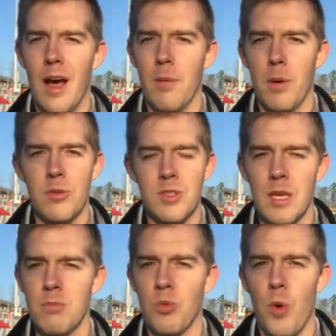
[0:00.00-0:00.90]
both
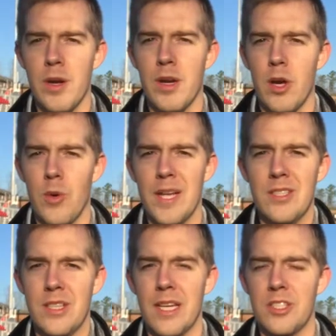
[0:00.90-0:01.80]
teams 1-0 in
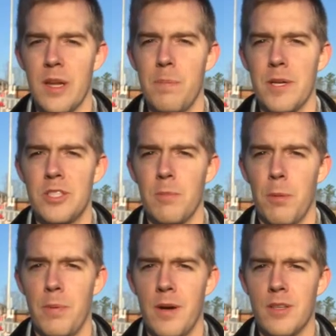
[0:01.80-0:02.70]
state championship
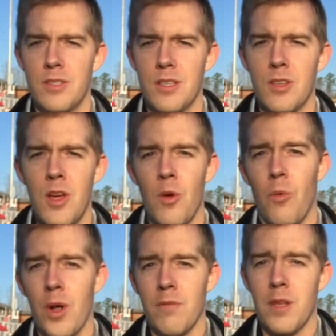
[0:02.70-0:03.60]
appearances.
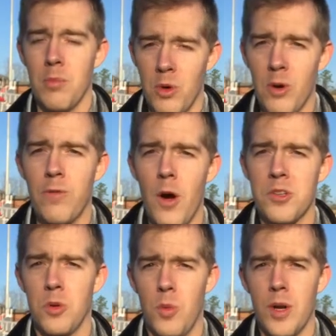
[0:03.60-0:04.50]
One of them will fall
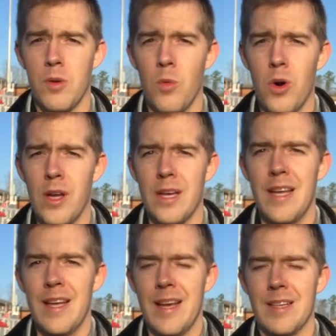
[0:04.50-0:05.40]
to 1-1
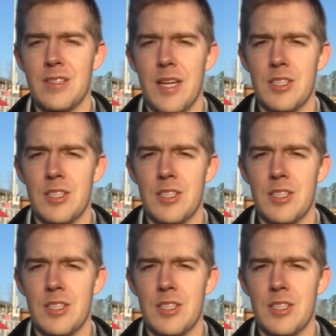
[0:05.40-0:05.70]
in state